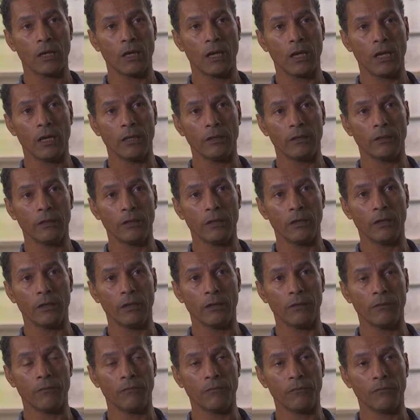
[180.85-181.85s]
and
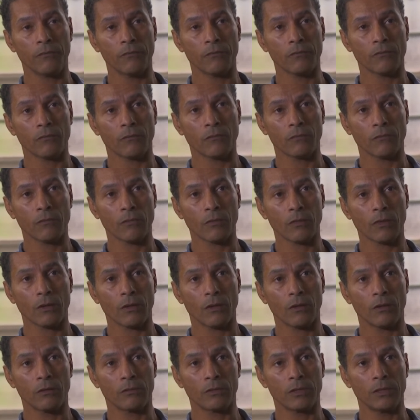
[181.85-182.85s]
a
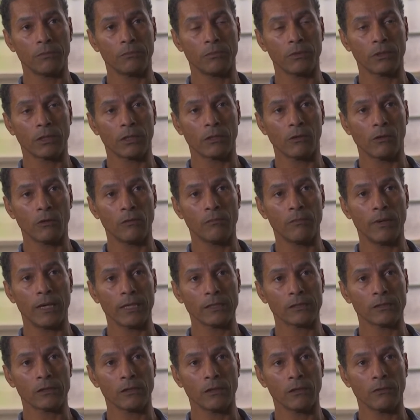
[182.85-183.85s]
typical
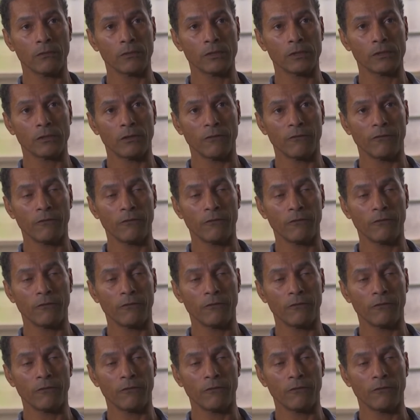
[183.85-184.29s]
master with a